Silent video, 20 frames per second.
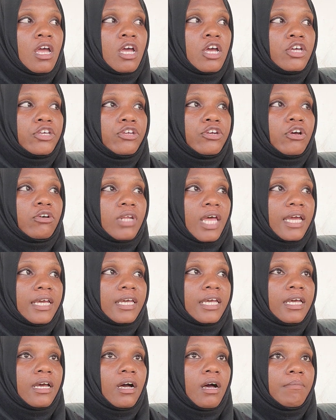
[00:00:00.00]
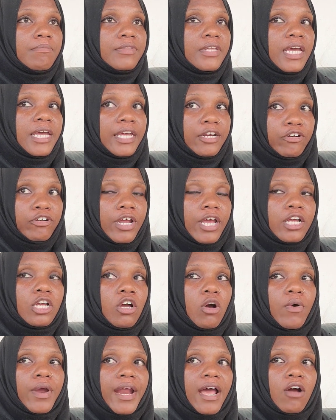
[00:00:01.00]
you know, like um, the internet
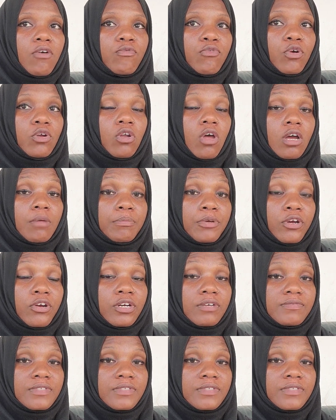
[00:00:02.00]
going out for a long period of